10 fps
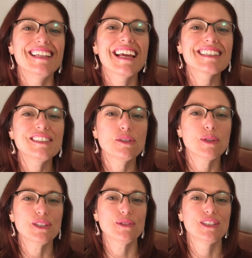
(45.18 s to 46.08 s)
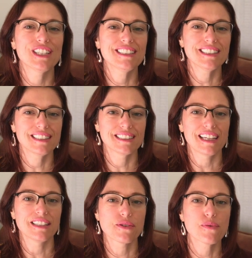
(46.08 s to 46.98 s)
Next, you'll want to adjust the
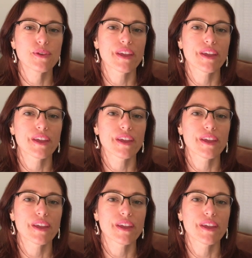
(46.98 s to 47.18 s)
slicer for